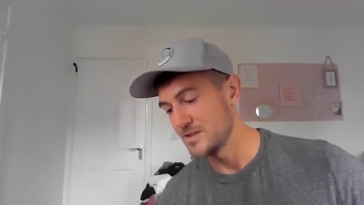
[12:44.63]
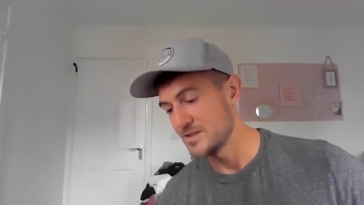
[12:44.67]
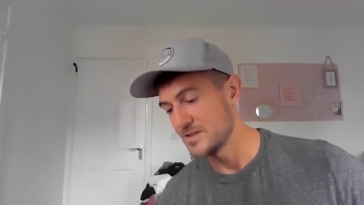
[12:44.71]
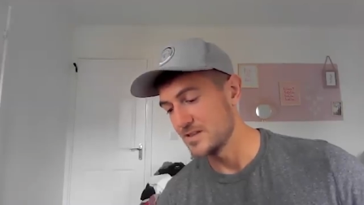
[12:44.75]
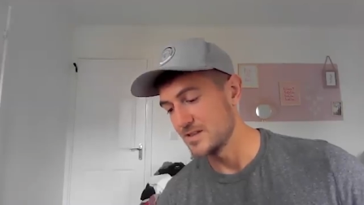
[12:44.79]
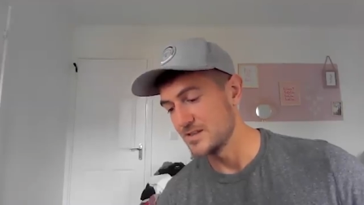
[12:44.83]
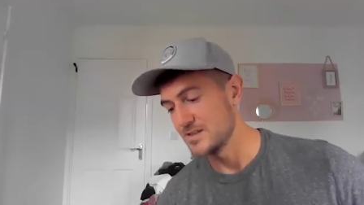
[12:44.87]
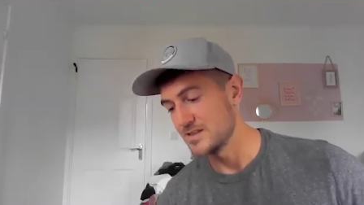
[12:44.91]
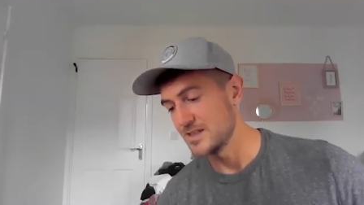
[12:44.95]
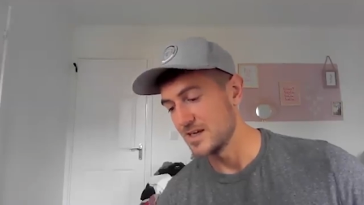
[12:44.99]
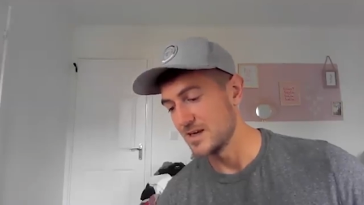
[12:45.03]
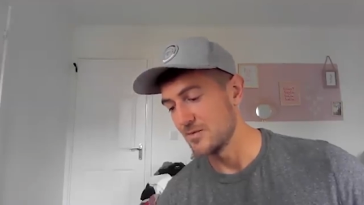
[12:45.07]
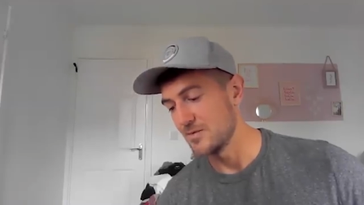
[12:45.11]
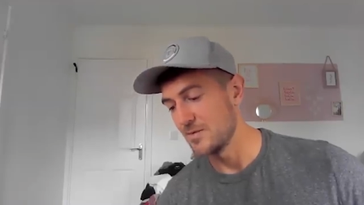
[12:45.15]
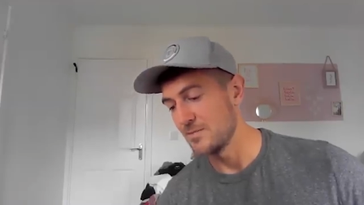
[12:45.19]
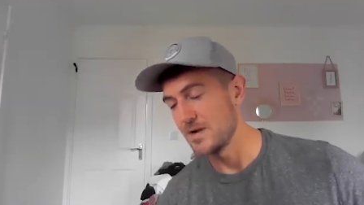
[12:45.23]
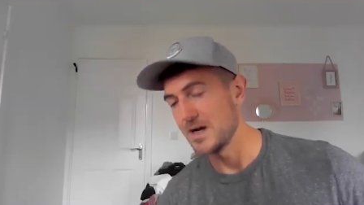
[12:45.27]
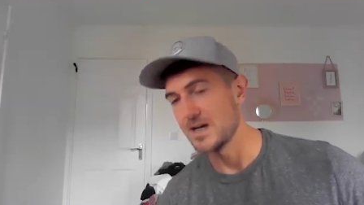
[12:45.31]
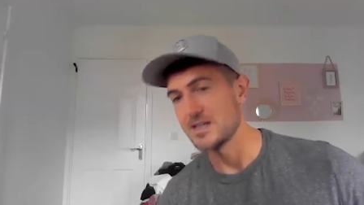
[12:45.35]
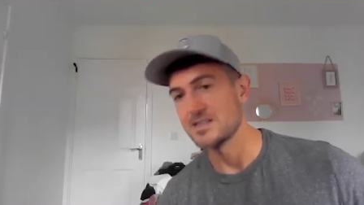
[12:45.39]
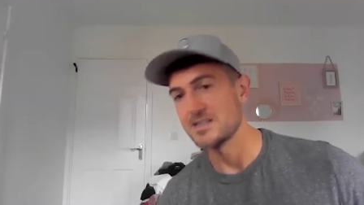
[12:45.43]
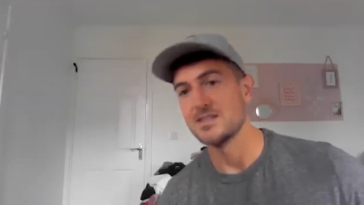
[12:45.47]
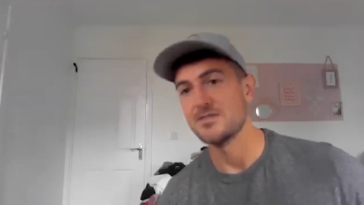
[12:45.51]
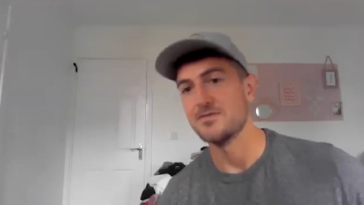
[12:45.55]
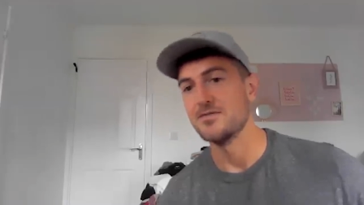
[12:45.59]
since they were
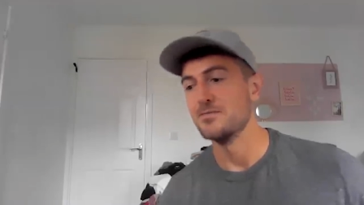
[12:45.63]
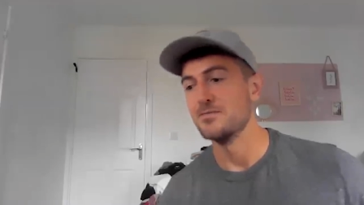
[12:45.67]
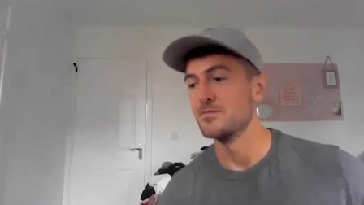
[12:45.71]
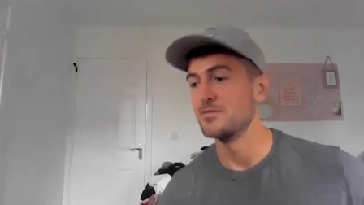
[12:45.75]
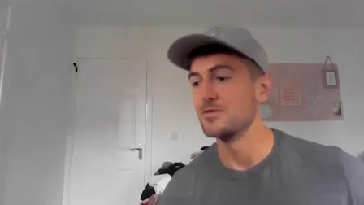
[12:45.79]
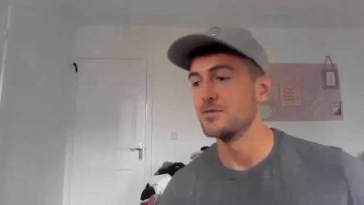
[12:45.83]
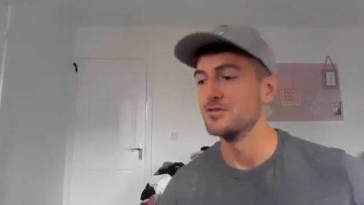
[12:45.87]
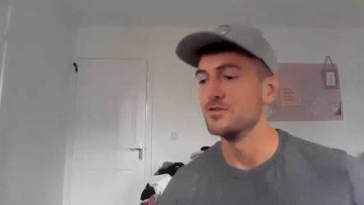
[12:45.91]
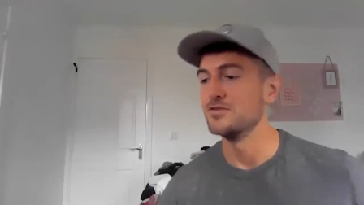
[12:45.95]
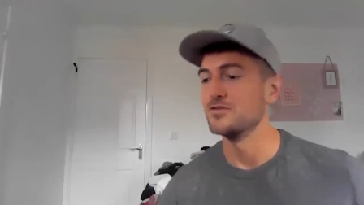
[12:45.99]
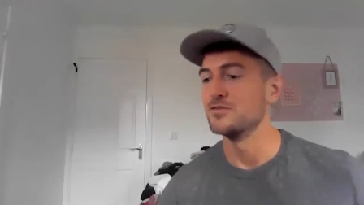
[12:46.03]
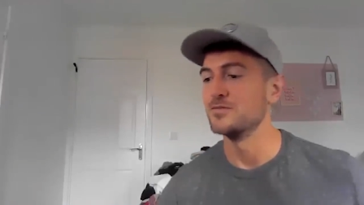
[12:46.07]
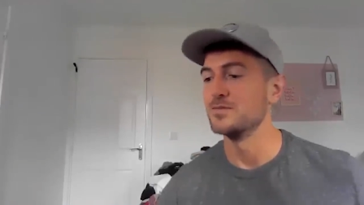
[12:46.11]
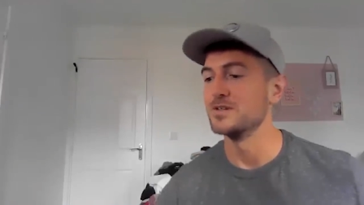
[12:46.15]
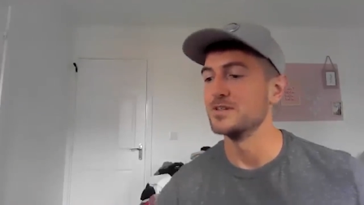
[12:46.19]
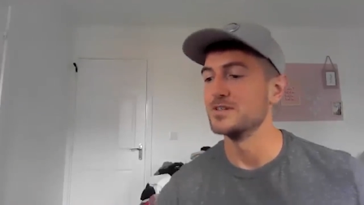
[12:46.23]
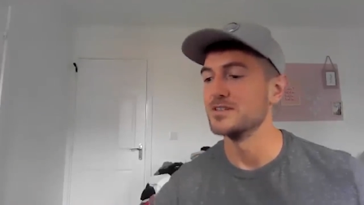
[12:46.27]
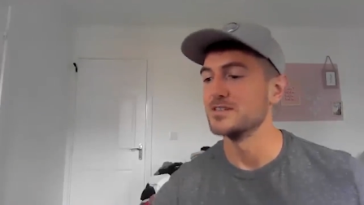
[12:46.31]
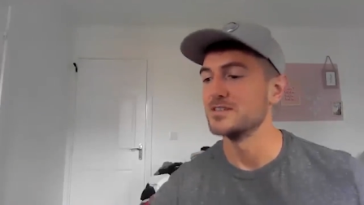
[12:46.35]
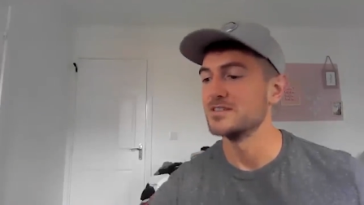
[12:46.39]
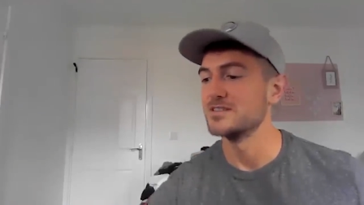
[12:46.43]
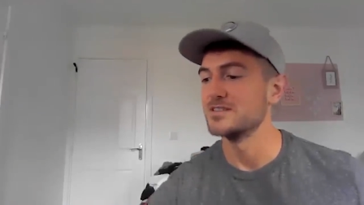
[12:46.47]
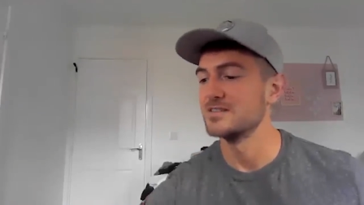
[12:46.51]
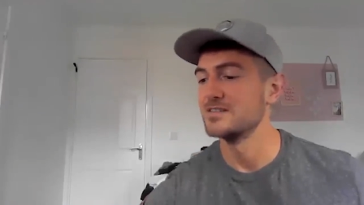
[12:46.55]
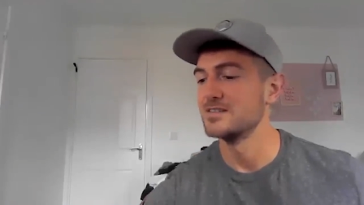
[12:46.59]
massive
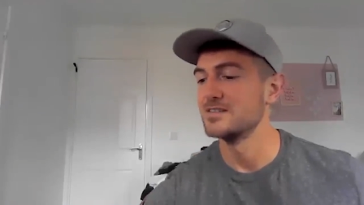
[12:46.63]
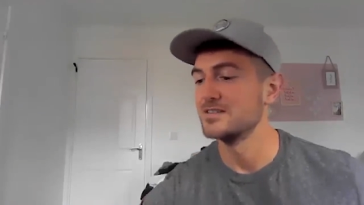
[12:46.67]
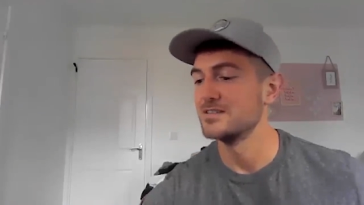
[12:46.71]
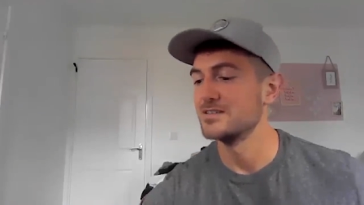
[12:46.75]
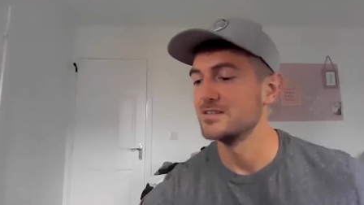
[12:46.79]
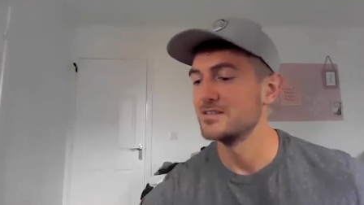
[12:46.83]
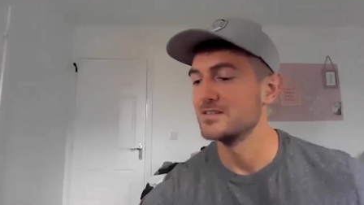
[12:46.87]
improvements?